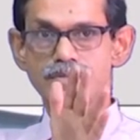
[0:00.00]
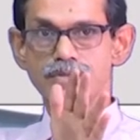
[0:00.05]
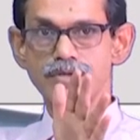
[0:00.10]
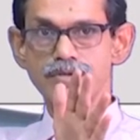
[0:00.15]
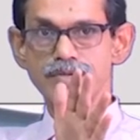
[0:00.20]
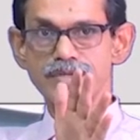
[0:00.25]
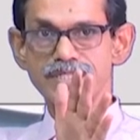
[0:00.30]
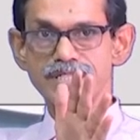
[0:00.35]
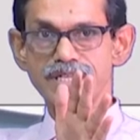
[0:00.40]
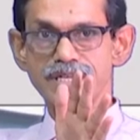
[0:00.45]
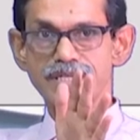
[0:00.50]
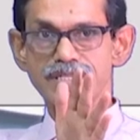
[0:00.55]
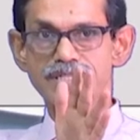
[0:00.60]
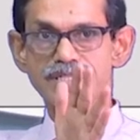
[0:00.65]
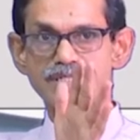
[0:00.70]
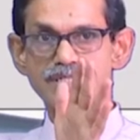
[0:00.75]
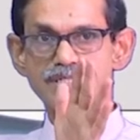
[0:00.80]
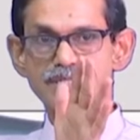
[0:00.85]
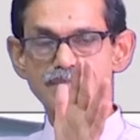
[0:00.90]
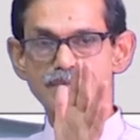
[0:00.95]
do not be scared,
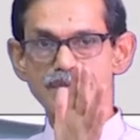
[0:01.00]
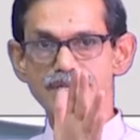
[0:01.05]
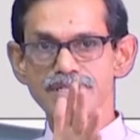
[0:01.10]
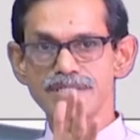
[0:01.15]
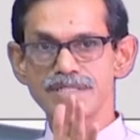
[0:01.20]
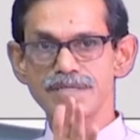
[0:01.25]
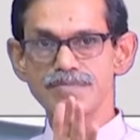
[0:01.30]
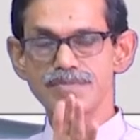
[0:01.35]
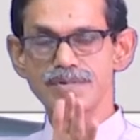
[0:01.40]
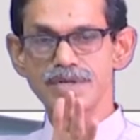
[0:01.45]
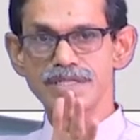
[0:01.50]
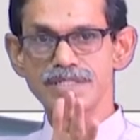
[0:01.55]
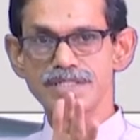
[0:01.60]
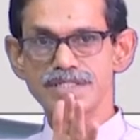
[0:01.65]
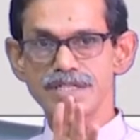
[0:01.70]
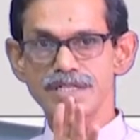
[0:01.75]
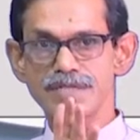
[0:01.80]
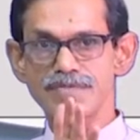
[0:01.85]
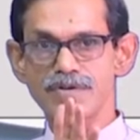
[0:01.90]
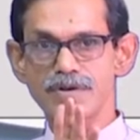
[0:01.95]
this is very simple and
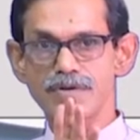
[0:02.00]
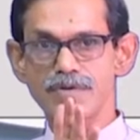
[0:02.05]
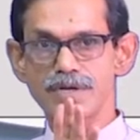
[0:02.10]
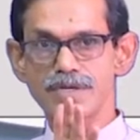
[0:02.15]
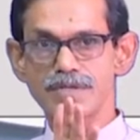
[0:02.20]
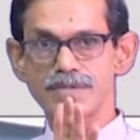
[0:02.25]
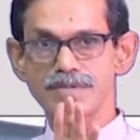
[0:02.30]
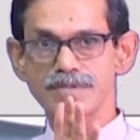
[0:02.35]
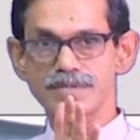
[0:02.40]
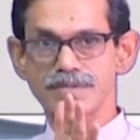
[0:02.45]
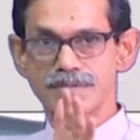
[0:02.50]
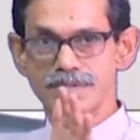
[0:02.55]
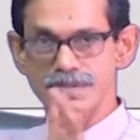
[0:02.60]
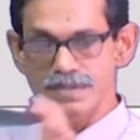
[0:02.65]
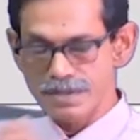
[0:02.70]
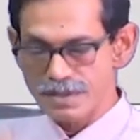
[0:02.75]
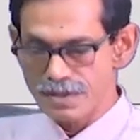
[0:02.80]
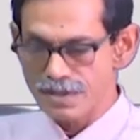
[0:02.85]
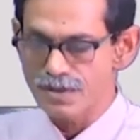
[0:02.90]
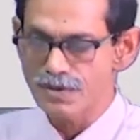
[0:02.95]
straightforward.
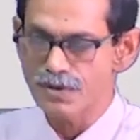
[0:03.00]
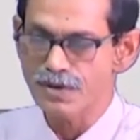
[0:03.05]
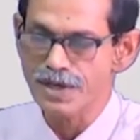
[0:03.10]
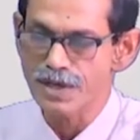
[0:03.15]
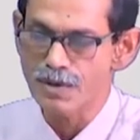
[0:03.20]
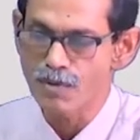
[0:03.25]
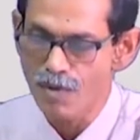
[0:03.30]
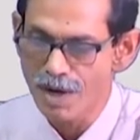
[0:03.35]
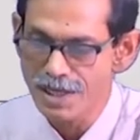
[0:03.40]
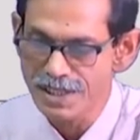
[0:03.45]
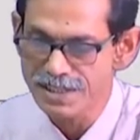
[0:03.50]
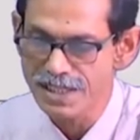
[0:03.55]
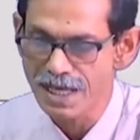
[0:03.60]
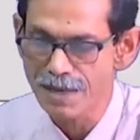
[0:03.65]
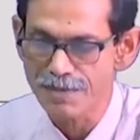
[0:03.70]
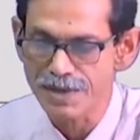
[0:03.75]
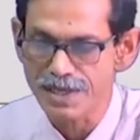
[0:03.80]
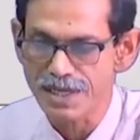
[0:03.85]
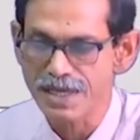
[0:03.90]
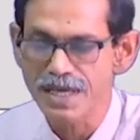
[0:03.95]
Okay, what is
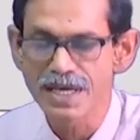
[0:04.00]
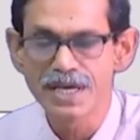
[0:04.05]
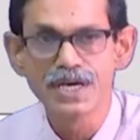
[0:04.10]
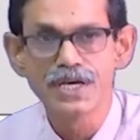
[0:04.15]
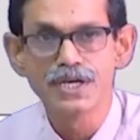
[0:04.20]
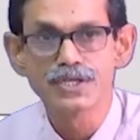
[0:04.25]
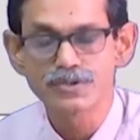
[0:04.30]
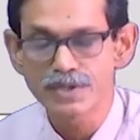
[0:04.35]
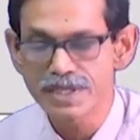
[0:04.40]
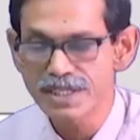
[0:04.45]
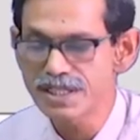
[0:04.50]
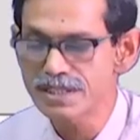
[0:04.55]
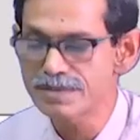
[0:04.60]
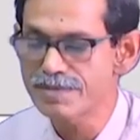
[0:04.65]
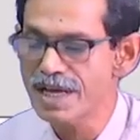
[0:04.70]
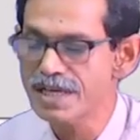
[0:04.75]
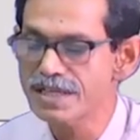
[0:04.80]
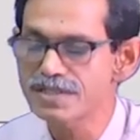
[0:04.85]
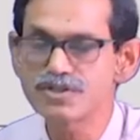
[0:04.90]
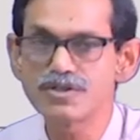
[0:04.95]
happening? So, it is
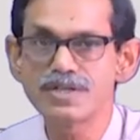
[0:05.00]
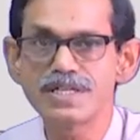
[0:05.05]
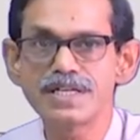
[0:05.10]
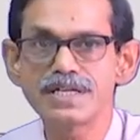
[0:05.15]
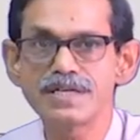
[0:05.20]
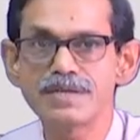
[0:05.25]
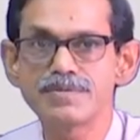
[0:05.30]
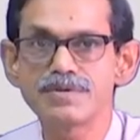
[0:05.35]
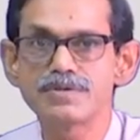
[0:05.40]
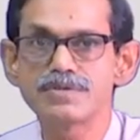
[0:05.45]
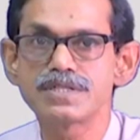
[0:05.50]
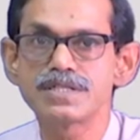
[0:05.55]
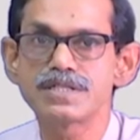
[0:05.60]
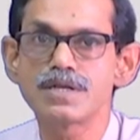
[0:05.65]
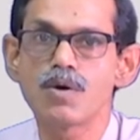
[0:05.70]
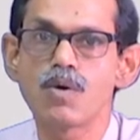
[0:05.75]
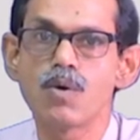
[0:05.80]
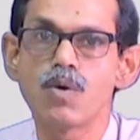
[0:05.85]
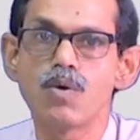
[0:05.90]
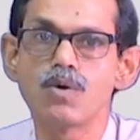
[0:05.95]
actually if you see
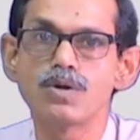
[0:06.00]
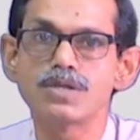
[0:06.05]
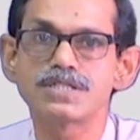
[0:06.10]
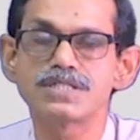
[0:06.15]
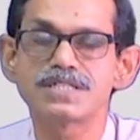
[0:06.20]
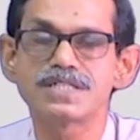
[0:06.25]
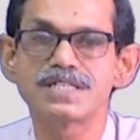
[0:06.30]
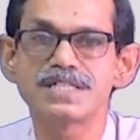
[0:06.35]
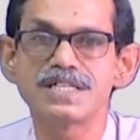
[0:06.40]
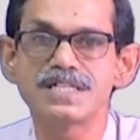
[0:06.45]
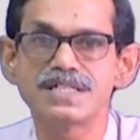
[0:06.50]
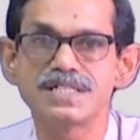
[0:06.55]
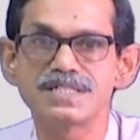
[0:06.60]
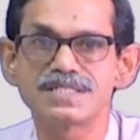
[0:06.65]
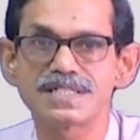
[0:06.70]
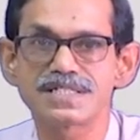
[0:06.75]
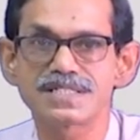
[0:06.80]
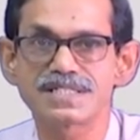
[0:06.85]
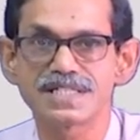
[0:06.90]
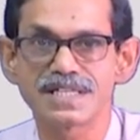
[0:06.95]
the whole screen
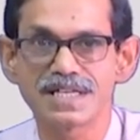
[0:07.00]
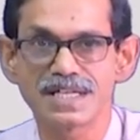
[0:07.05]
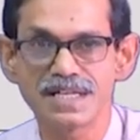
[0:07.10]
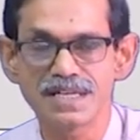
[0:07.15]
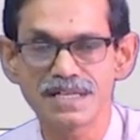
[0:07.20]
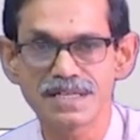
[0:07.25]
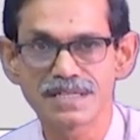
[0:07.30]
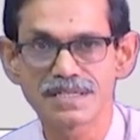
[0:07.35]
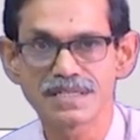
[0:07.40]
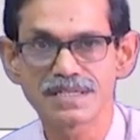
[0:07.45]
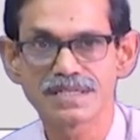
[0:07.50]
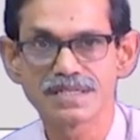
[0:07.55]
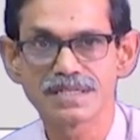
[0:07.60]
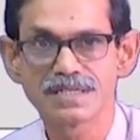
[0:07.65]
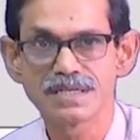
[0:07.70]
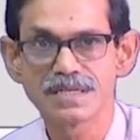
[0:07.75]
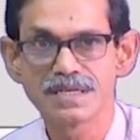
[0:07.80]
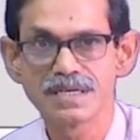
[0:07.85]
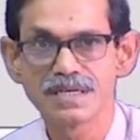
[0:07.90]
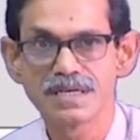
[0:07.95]
is a cell,
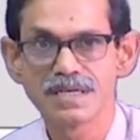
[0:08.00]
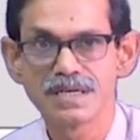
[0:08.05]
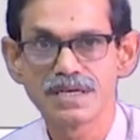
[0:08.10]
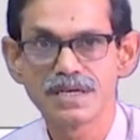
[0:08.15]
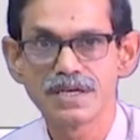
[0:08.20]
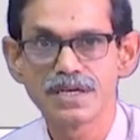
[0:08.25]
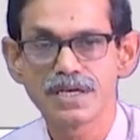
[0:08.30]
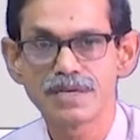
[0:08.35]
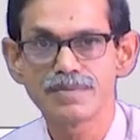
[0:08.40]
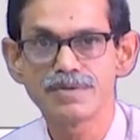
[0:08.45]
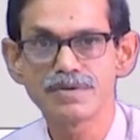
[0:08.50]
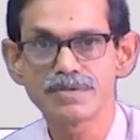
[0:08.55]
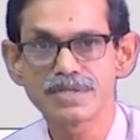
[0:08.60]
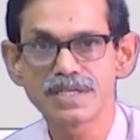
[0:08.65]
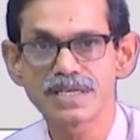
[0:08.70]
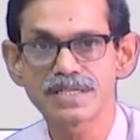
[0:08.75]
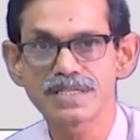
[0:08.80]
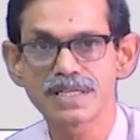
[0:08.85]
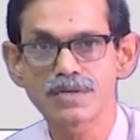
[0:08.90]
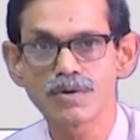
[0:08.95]
if you
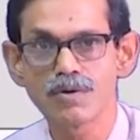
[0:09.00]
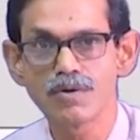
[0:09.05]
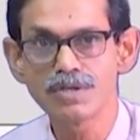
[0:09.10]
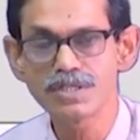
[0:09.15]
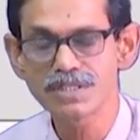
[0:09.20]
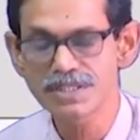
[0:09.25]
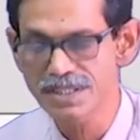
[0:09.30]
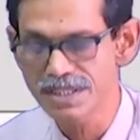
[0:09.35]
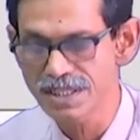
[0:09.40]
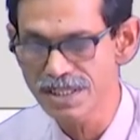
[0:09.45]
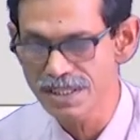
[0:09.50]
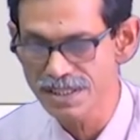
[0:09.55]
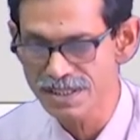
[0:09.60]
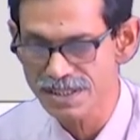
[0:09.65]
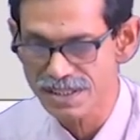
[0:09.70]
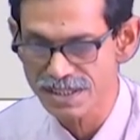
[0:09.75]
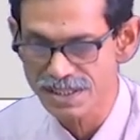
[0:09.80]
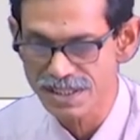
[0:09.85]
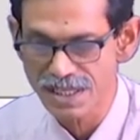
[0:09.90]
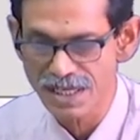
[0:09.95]
think that whole screen is
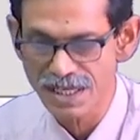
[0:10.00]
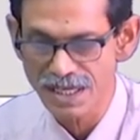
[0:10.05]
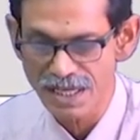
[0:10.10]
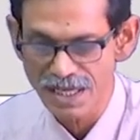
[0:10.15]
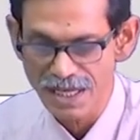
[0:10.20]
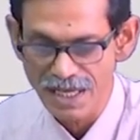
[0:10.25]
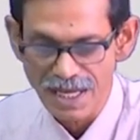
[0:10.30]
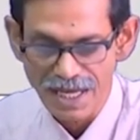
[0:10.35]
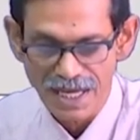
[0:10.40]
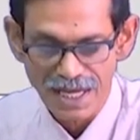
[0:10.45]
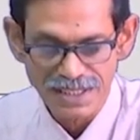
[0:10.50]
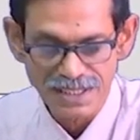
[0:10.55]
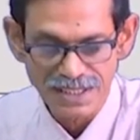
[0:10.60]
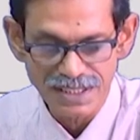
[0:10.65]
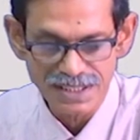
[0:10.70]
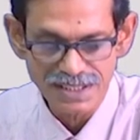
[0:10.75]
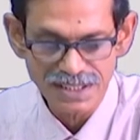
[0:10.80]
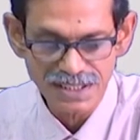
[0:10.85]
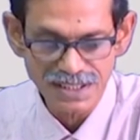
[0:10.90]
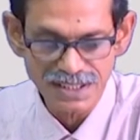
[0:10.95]
a cell and
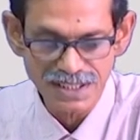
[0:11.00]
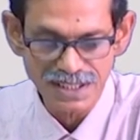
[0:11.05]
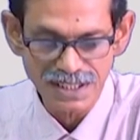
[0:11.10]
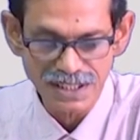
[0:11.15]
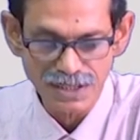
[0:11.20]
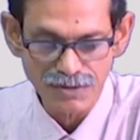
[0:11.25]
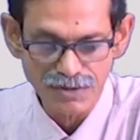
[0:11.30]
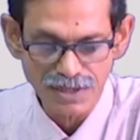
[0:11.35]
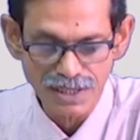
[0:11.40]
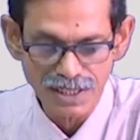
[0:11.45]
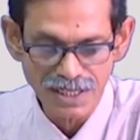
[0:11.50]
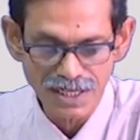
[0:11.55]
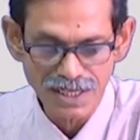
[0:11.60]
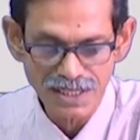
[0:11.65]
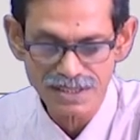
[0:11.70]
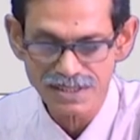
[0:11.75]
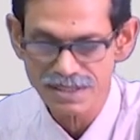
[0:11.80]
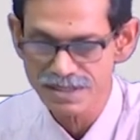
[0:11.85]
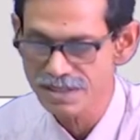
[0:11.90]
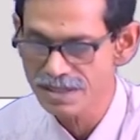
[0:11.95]
this is the
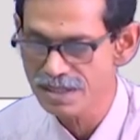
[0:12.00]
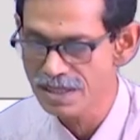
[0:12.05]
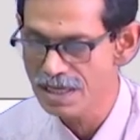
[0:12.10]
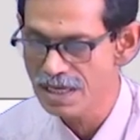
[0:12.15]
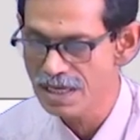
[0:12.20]
nucleus,